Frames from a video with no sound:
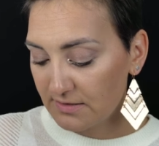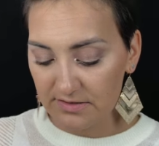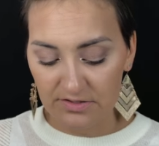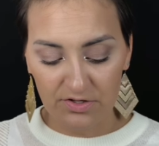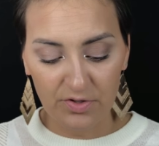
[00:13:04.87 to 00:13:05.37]

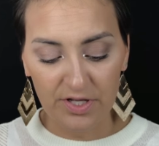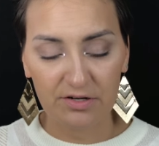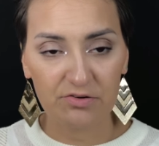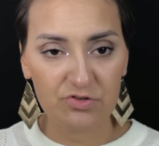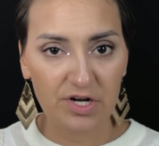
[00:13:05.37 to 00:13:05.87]
let's go ahead
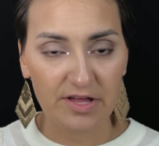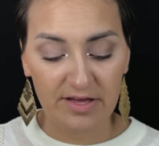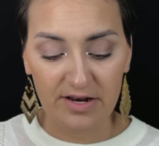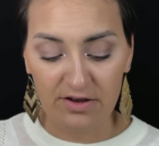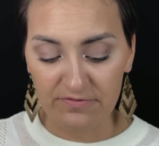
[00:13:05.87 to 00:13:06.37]
and try
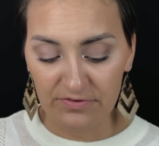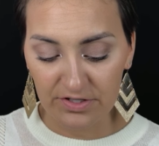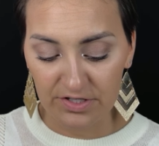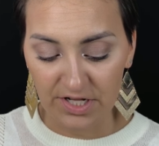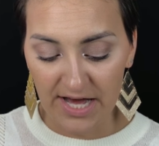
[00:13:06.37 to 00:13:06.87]
that out for
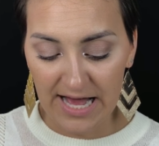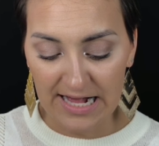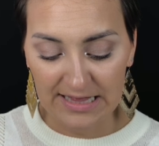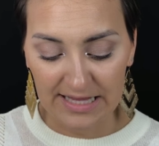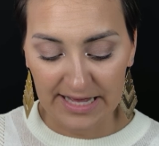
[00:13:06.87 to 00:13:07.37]
a little
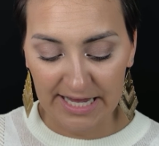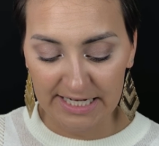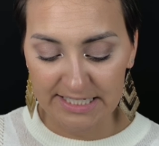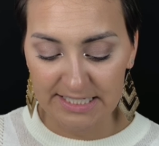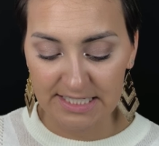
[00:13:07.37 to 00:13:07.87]

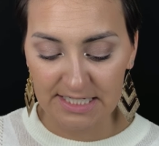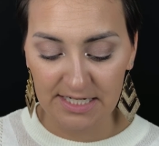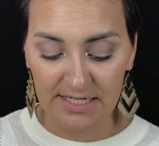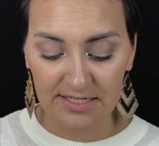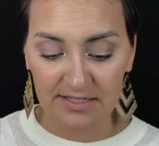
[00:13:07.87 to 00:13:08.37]
highlight.
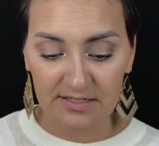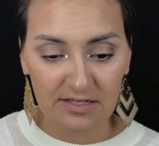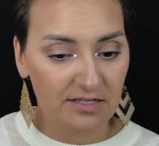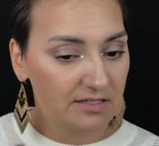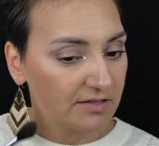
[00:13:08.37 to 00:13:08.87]

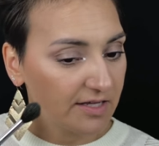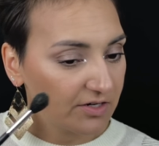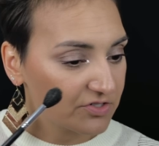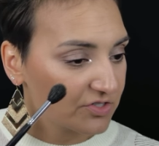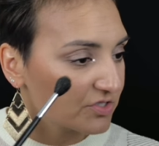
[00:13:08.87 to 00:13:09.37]
They
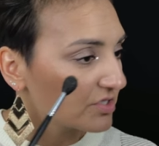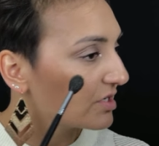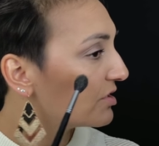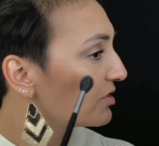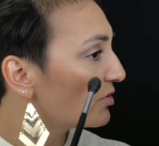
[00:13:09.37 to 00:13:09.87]
are
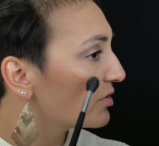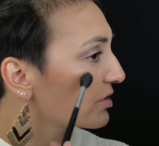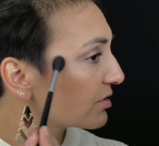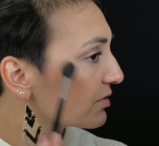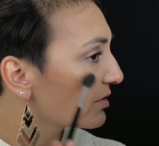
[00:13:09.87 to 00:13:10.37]
so
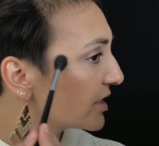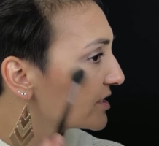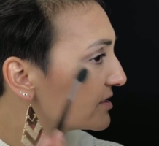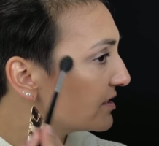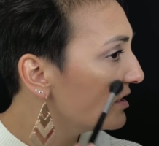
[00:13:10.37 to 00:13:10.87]

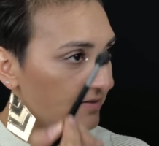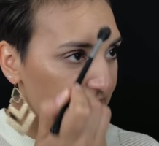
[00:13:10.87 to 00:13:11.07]
crazy.